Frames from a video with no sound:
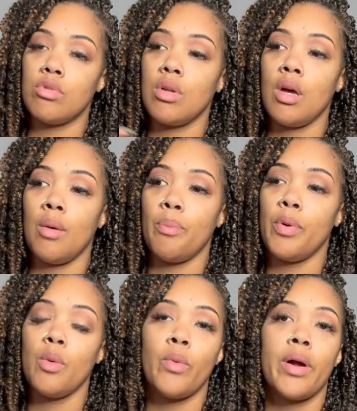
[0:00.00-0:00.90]
uh,
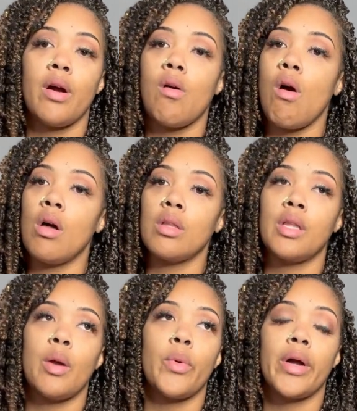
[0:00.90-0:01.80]
put where all of
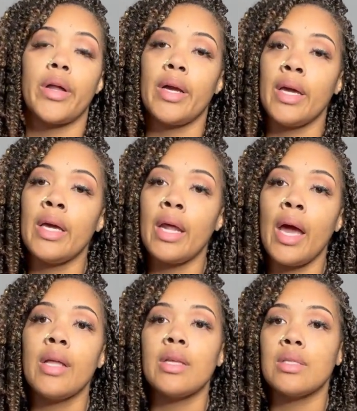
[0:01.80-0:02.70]
they were gonna hit
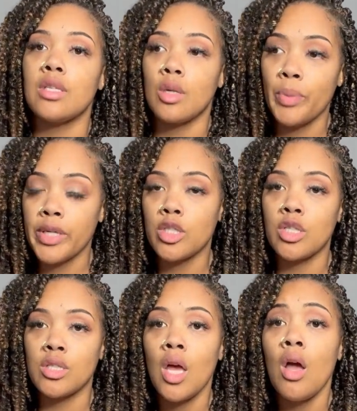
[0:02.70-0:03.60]
at. They took
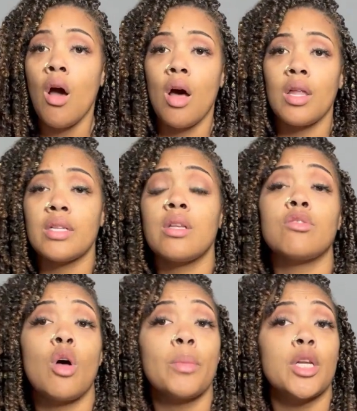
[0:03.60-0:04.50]
pictures, all that stuff.
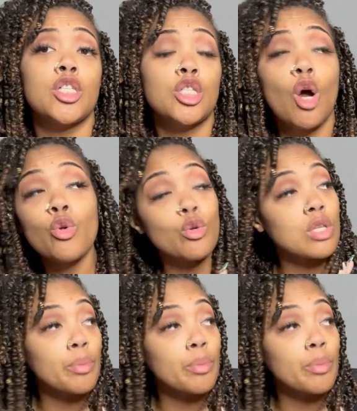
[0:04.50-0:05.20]
So I'm gonna show you the